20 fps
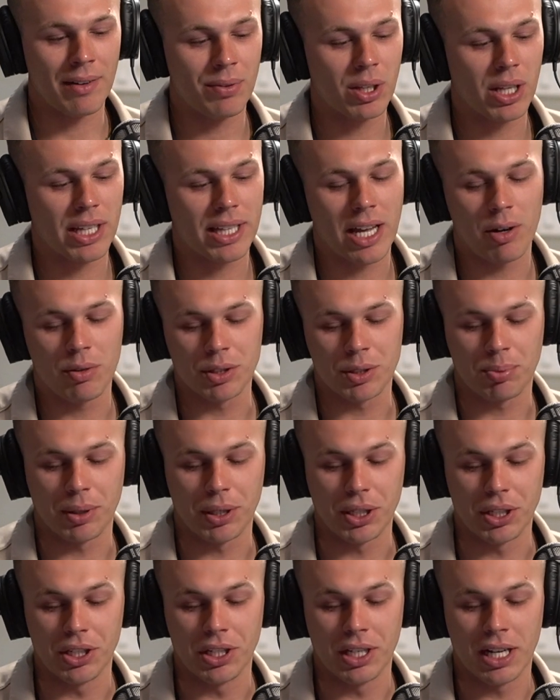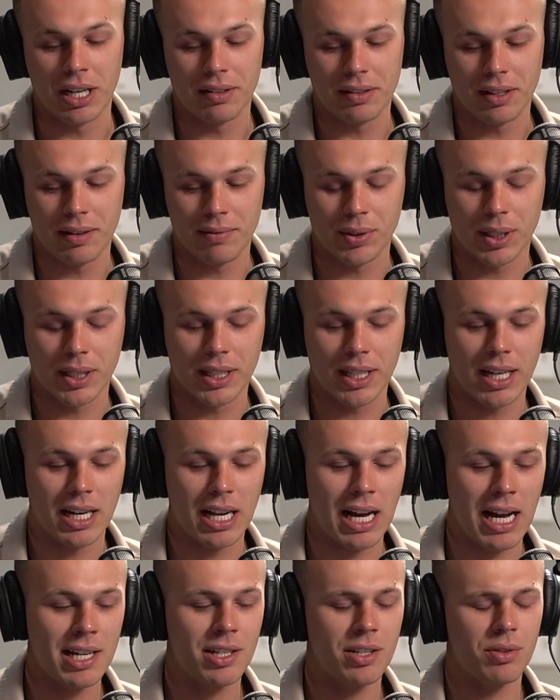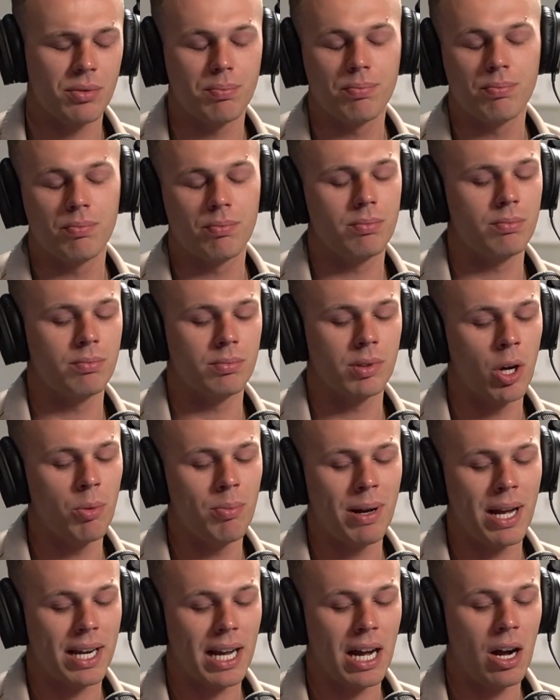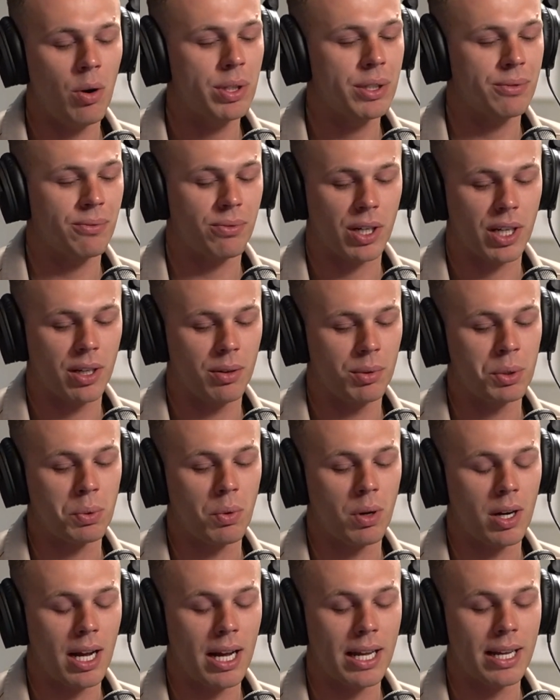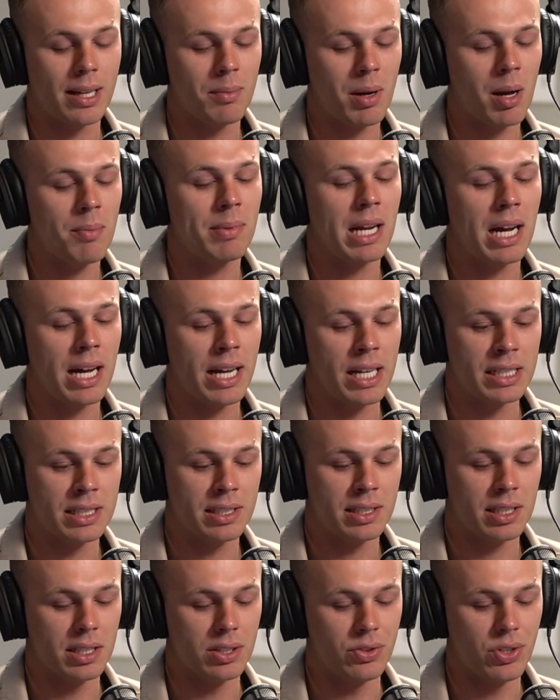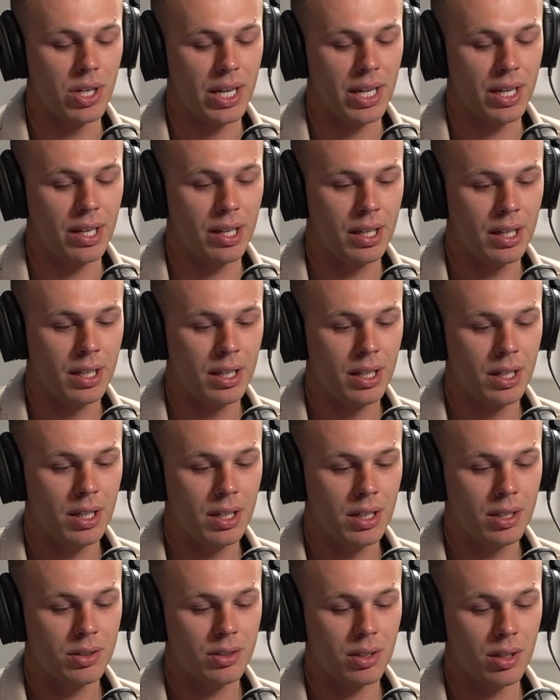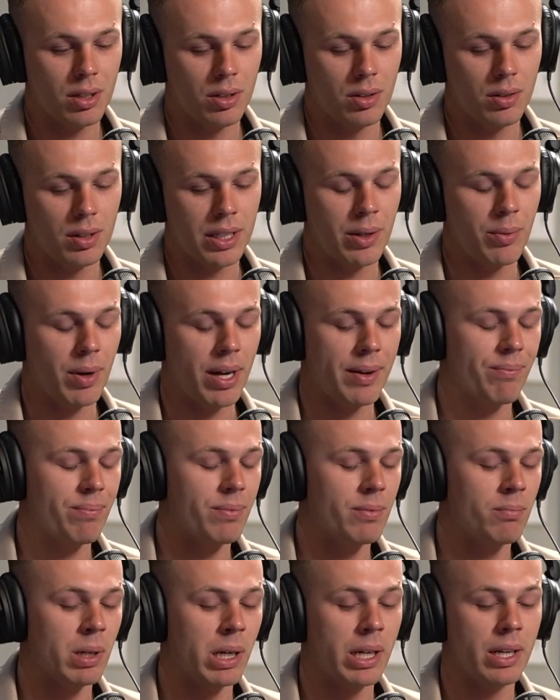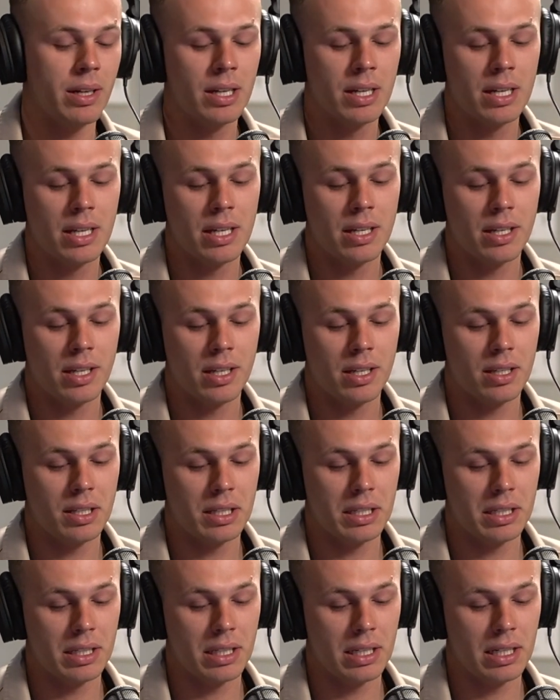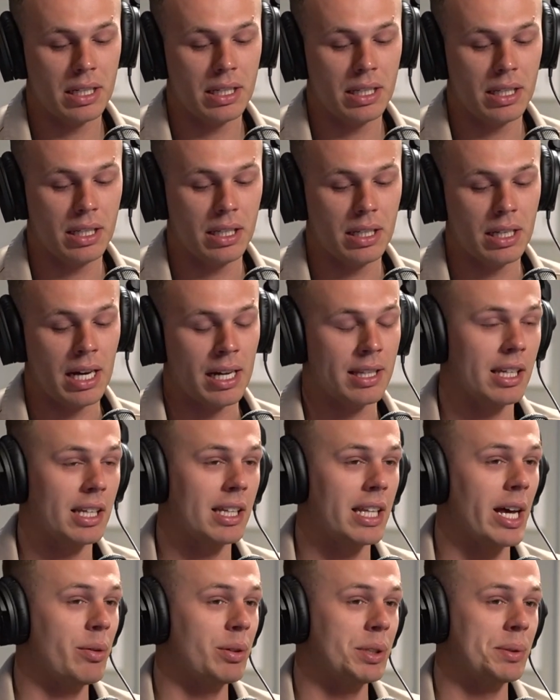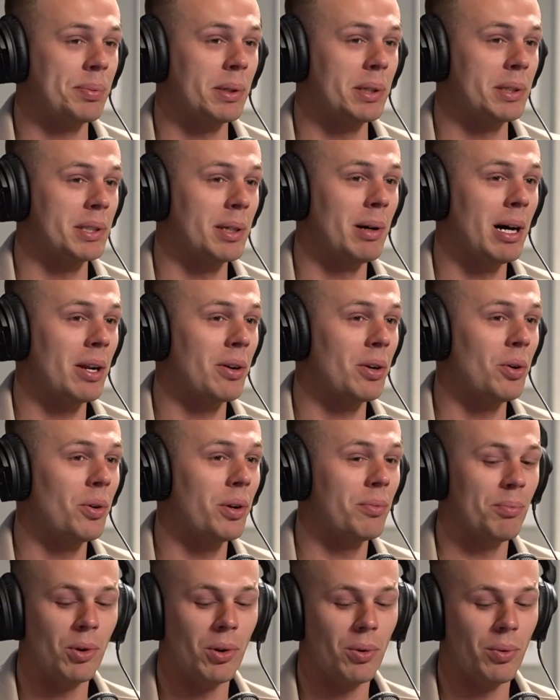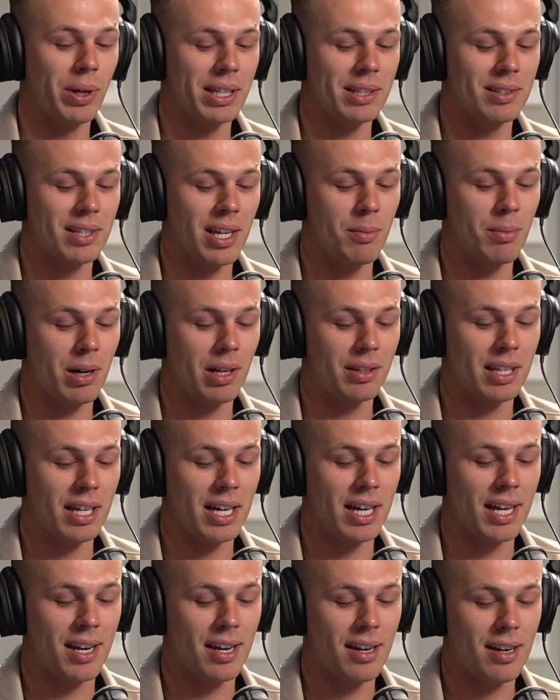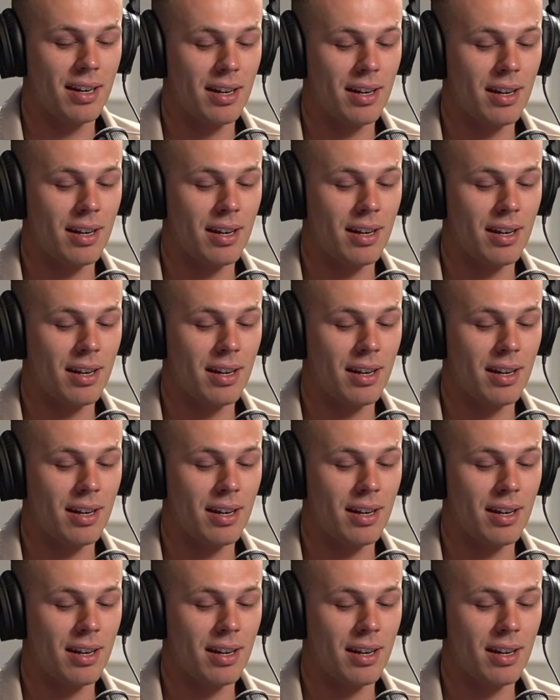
I feel like that one's pretty good. I, I feel like that. I had to go back. I always forget which one I am. I'm an ISTJ. Yeah. So anyway, but I think that one's pretty simple. I don't know what more we could say about that.